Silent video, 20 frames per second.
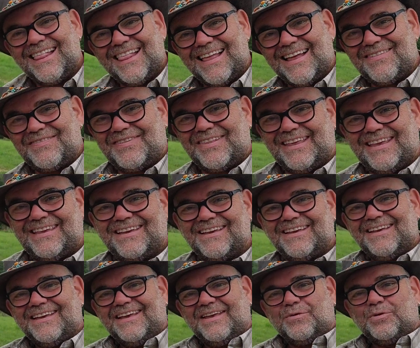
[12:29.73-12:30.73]
Lovely.
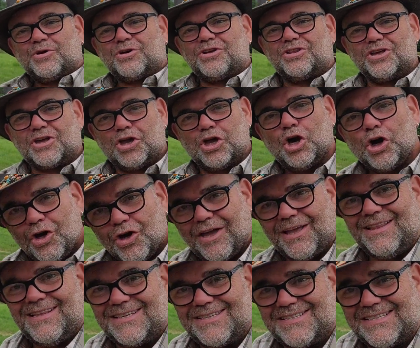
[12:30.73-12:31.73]
We're going to
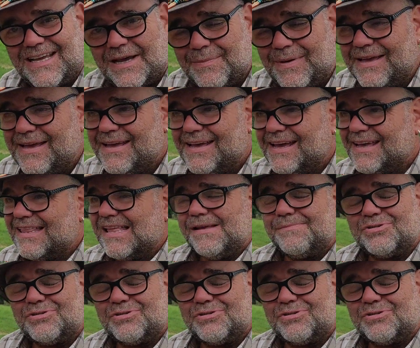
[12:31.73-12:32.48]
cook in the summer and